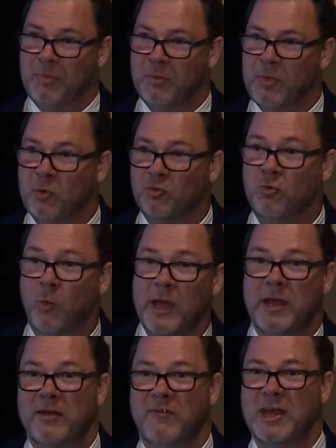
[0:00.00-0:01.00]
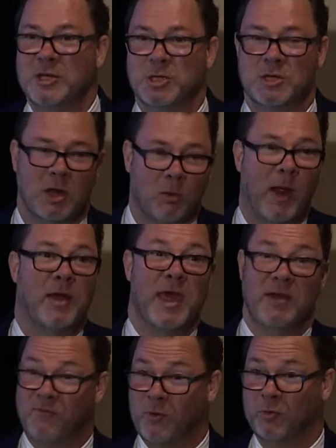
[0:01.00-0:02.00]
there's great innovation around
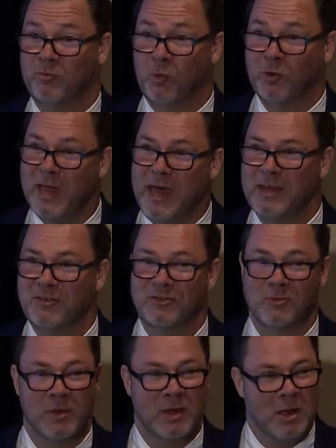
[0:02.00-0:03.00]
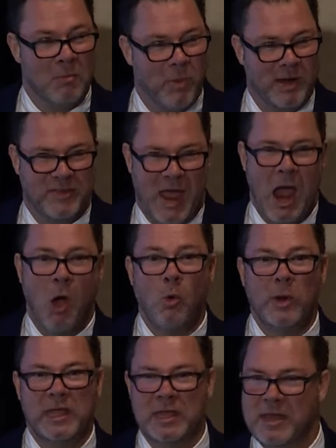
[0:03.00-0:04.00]
that for lettuce, but it's how
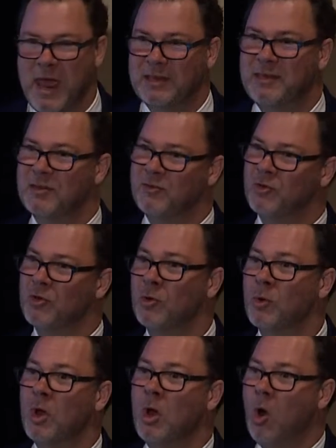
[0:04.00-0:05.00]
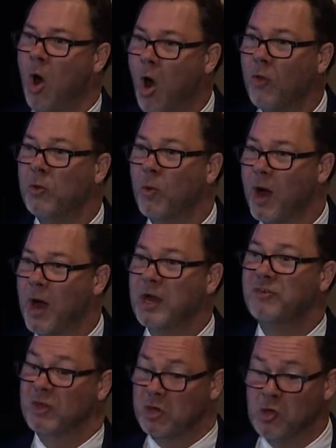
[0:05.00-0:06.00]
we connect it to
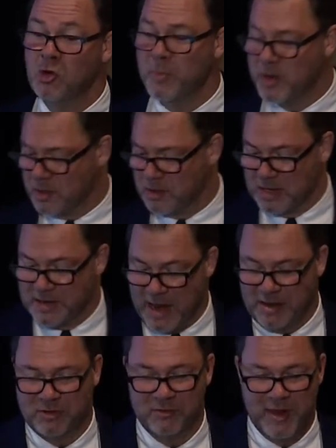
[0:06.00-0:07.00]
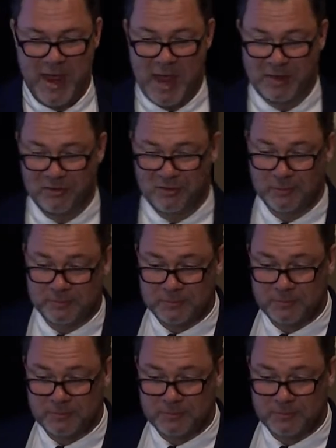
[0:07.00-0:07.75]
otherwise human-intensive tasks.